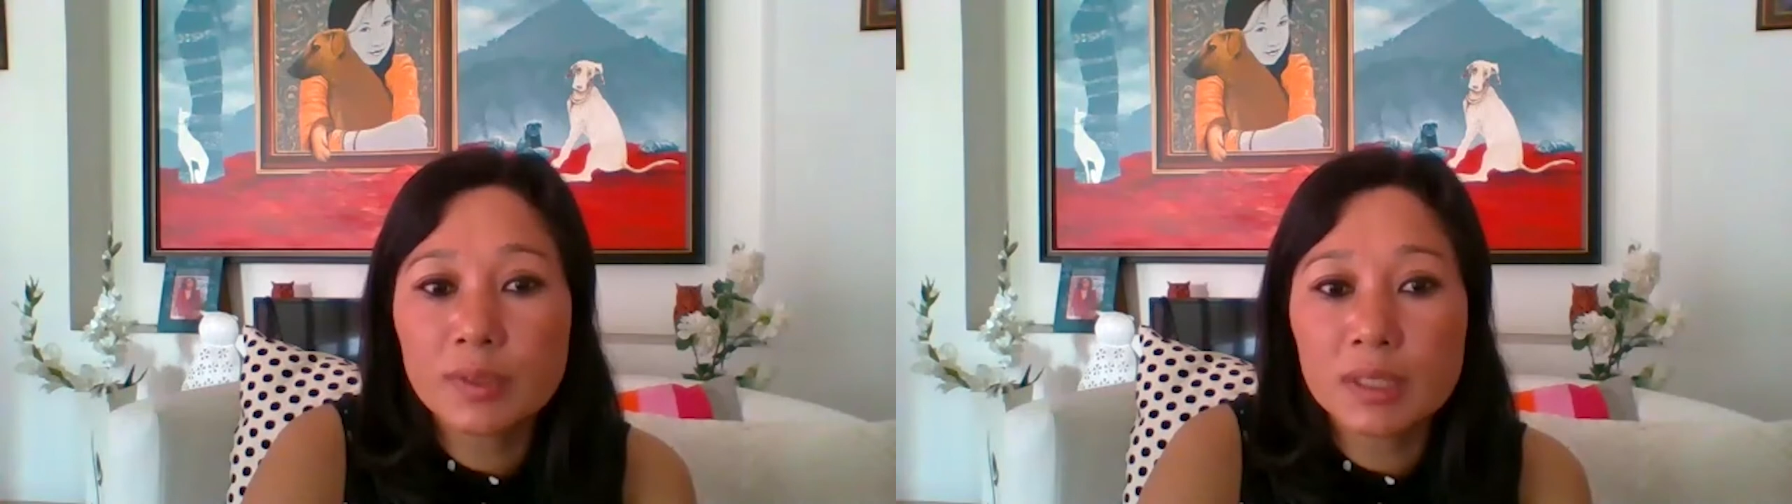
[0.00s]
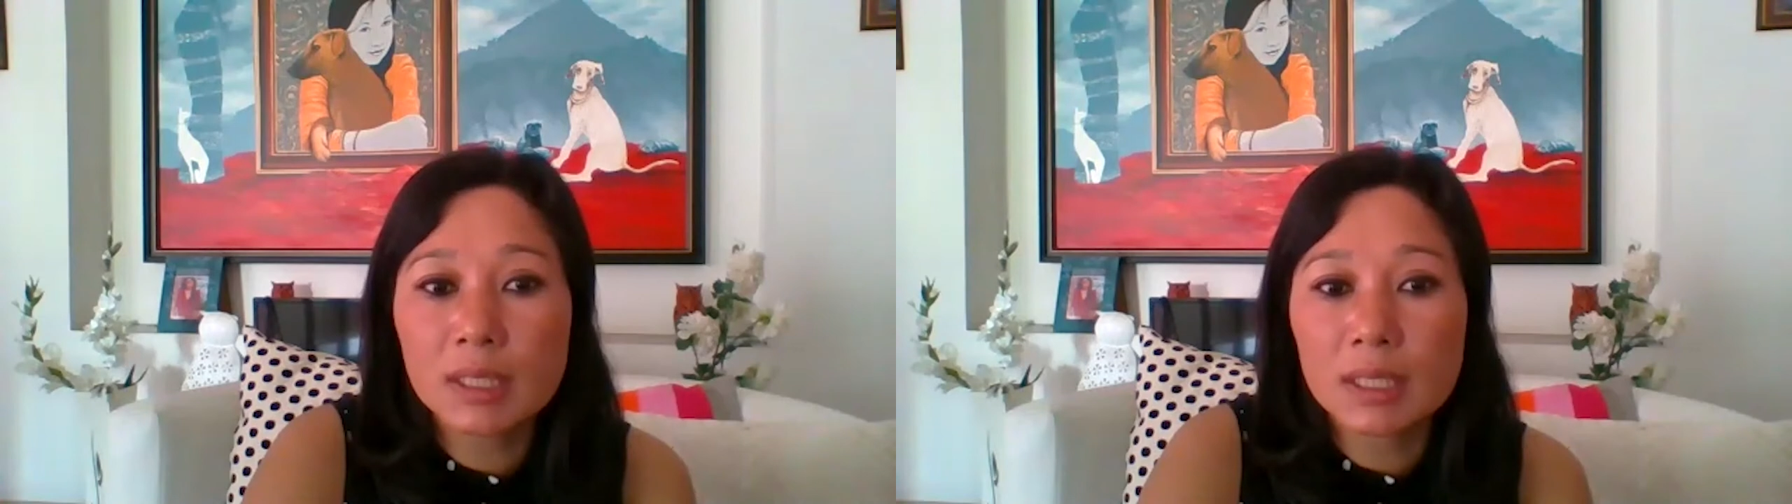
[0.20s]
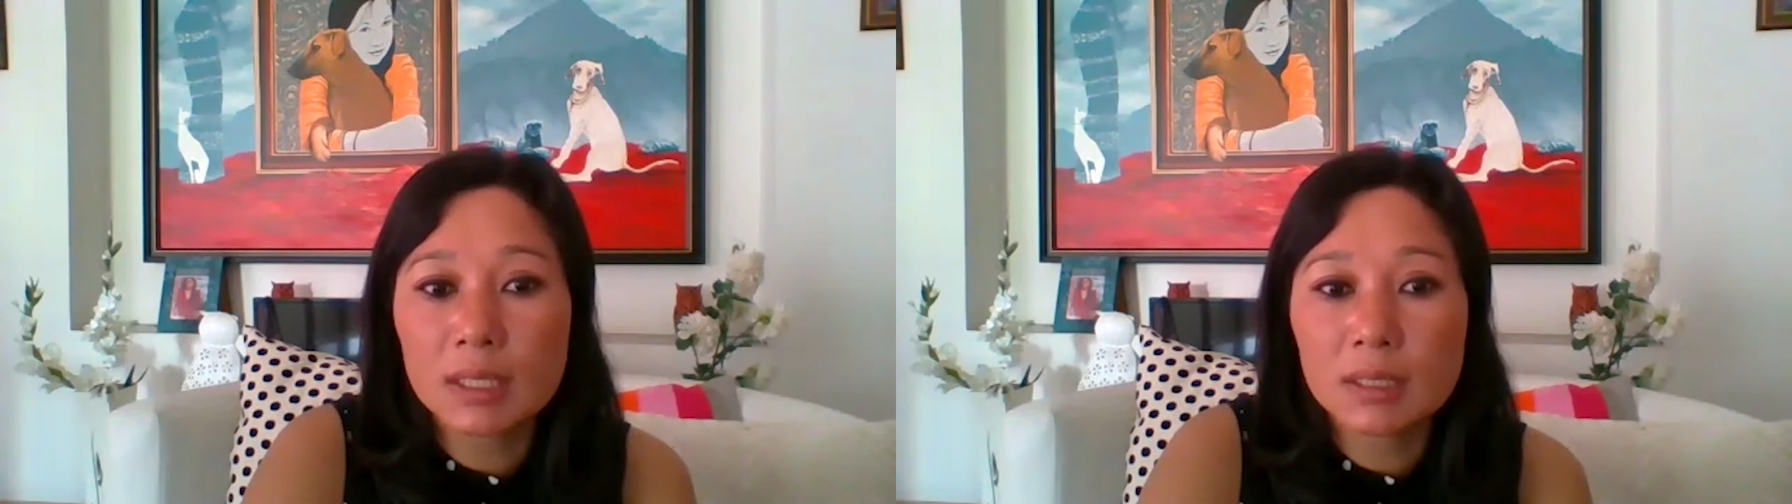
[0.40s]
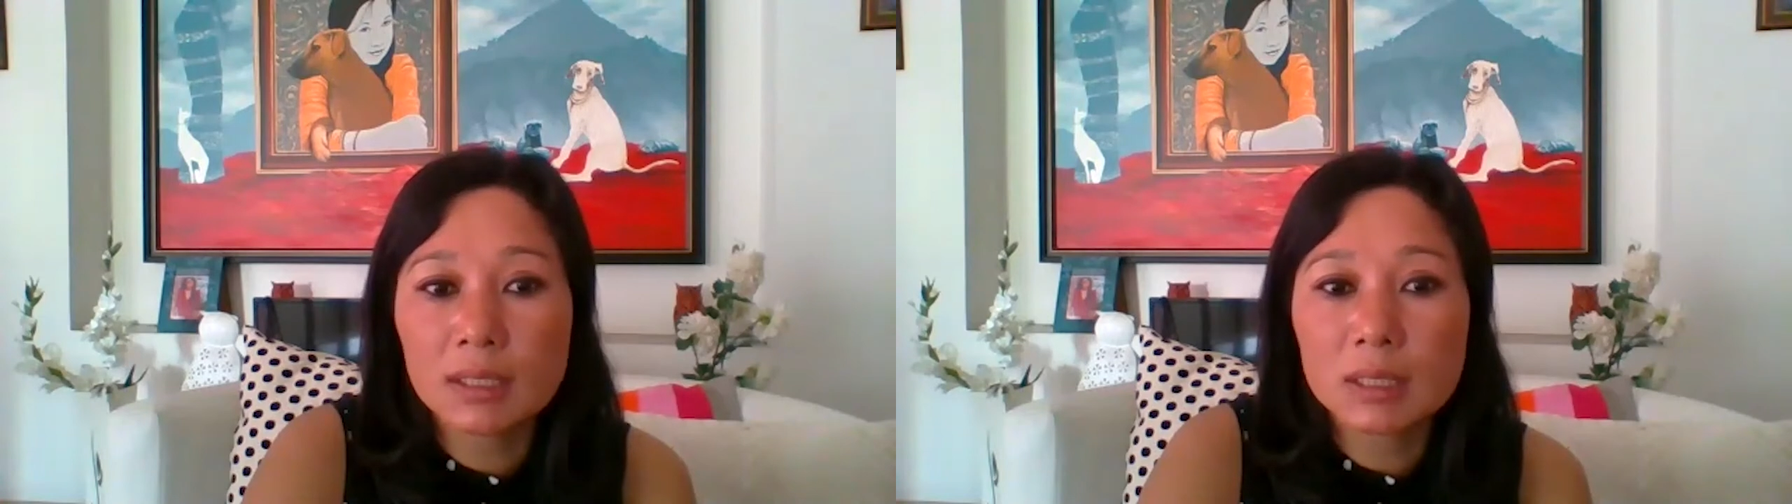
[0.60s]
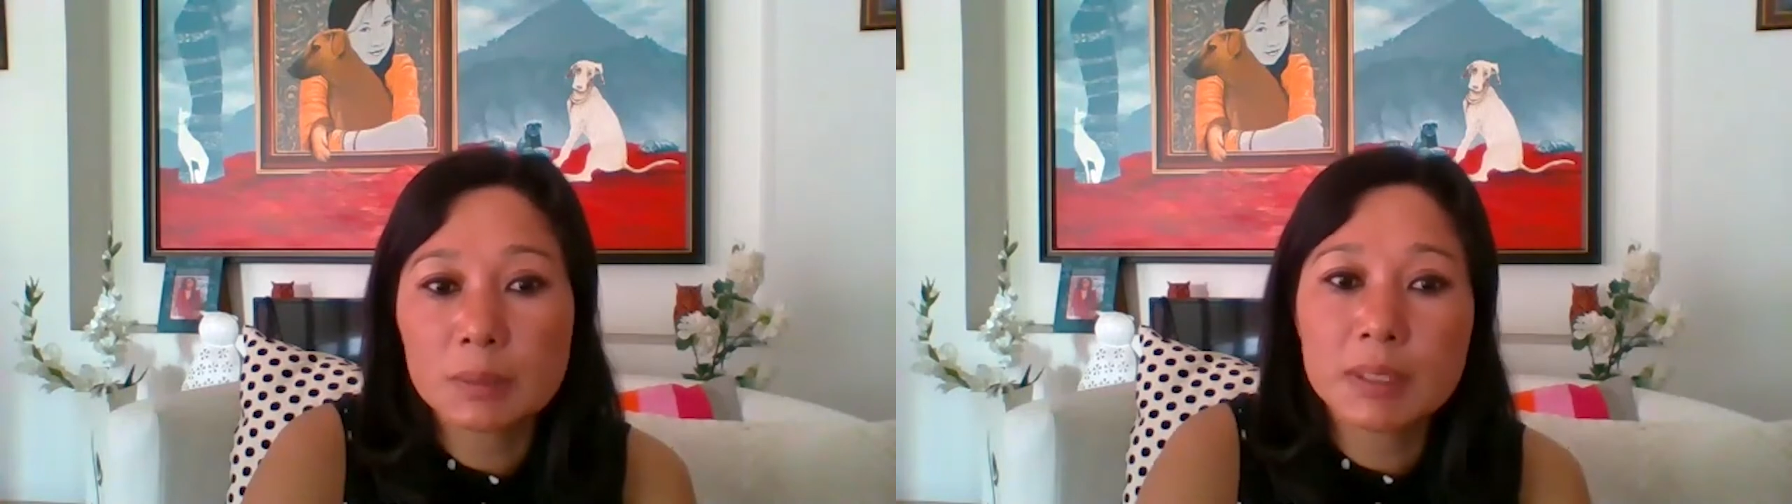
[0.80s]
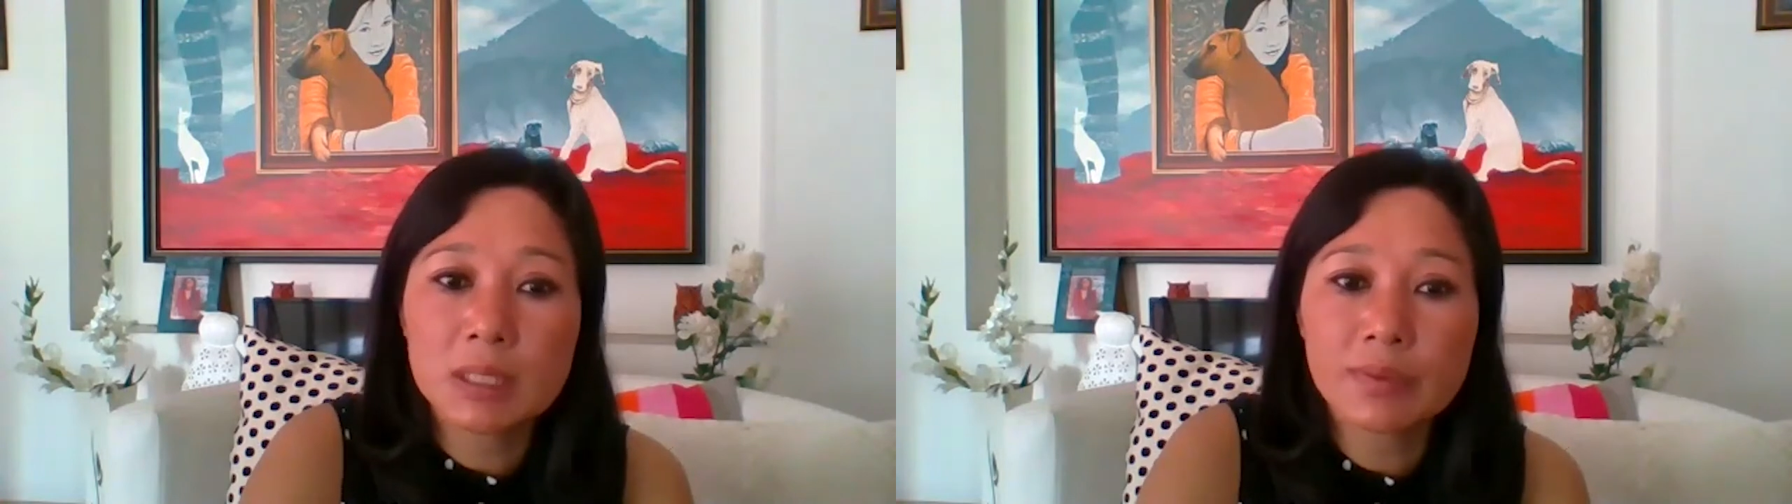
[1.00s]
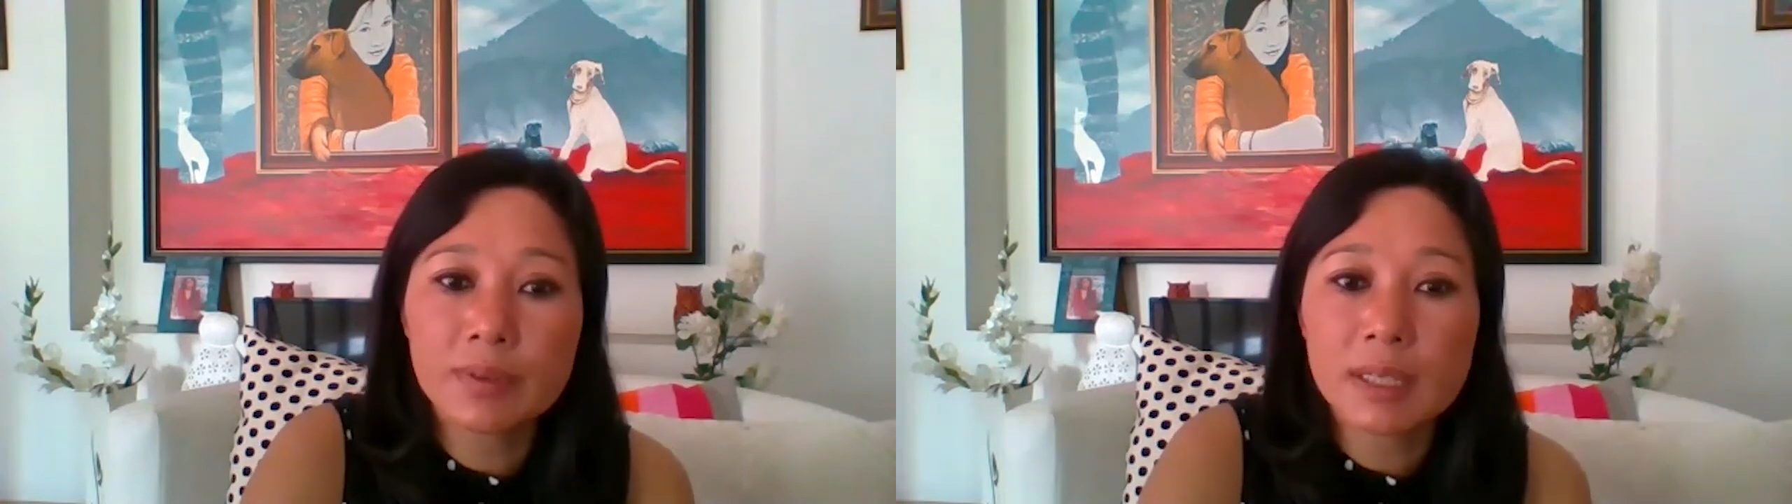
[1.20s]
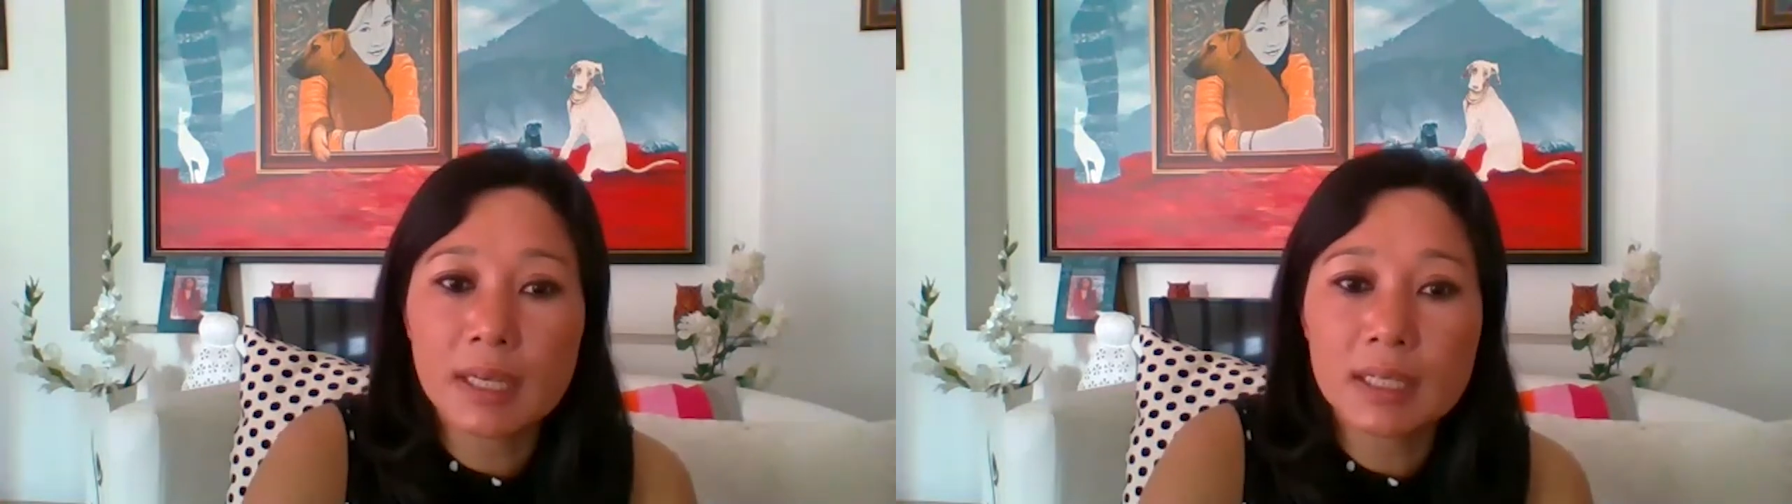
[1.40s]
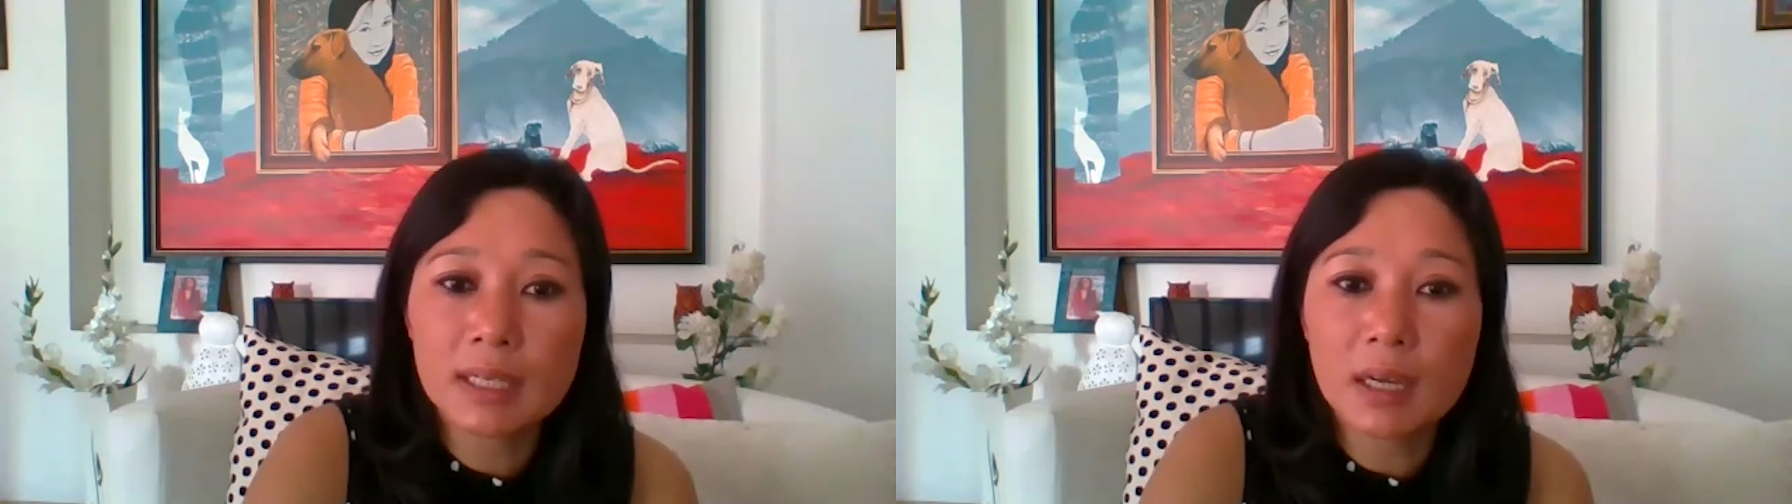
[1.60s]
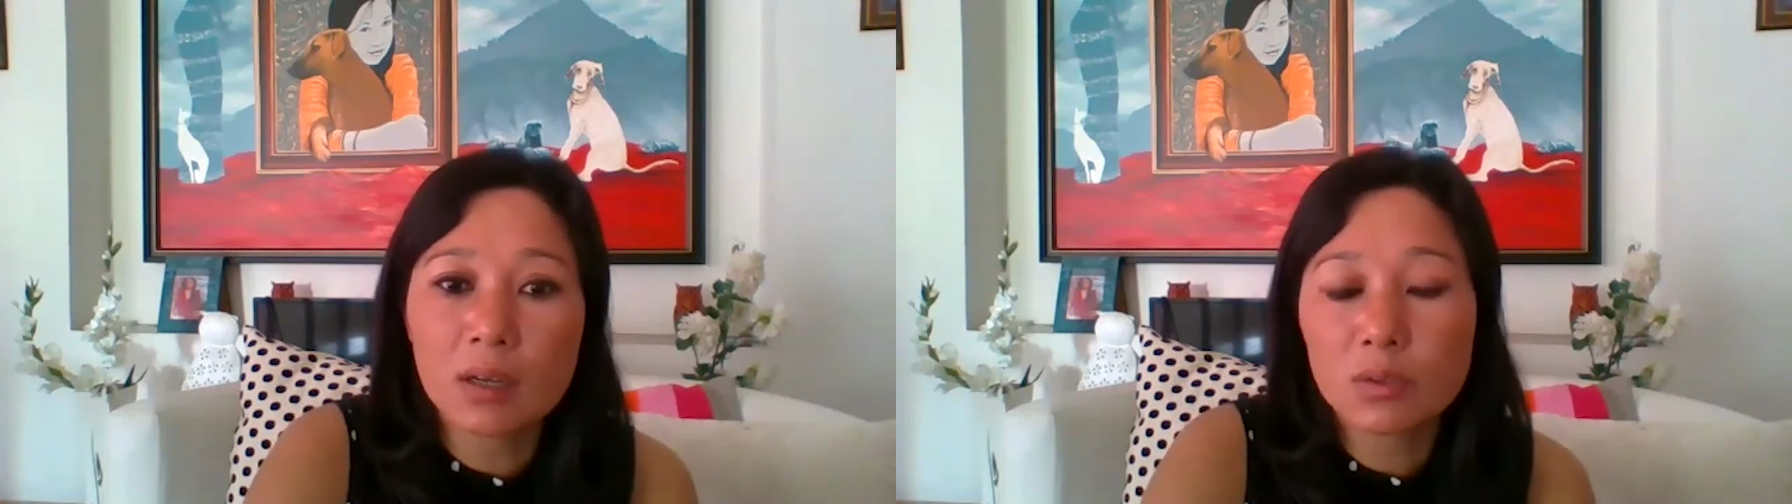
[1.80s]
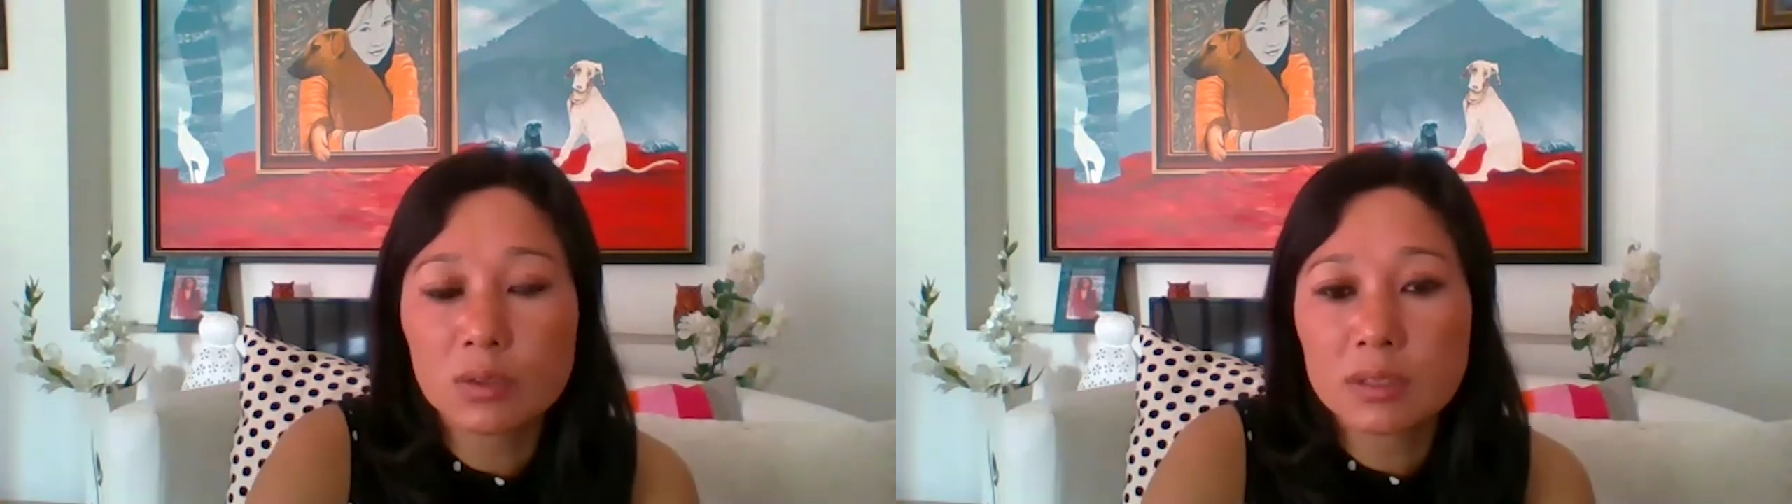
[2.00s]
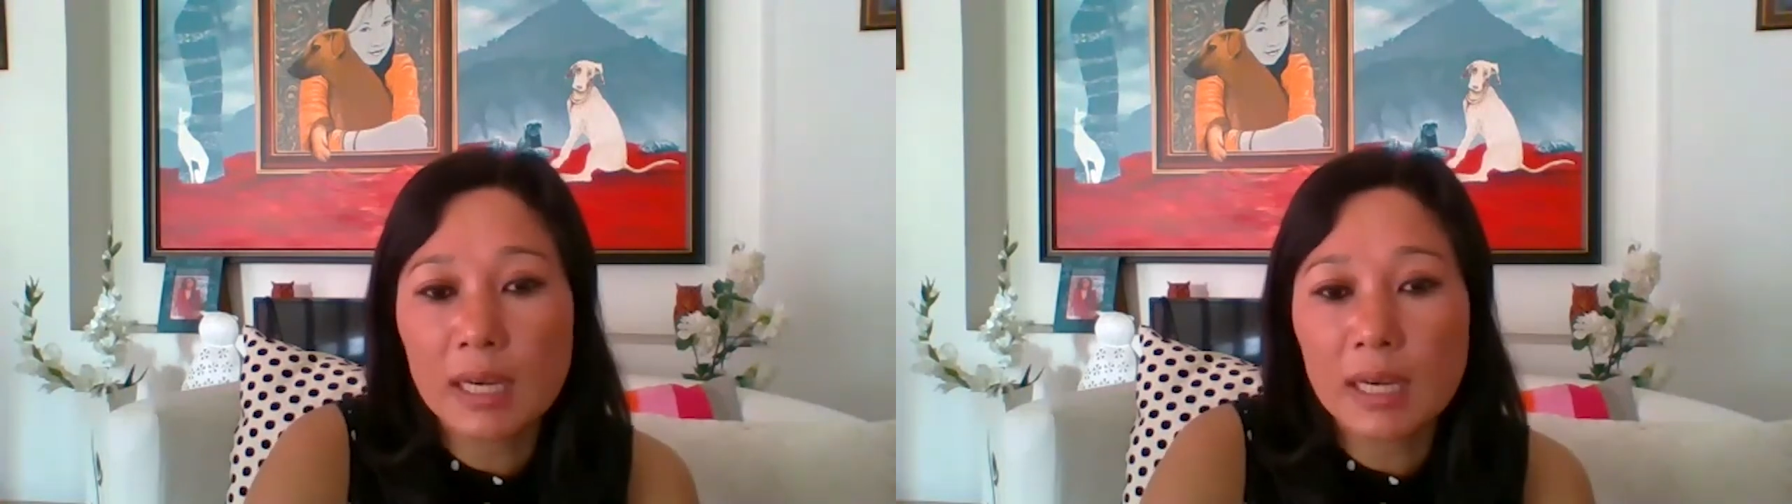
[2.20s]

feed in a specific area across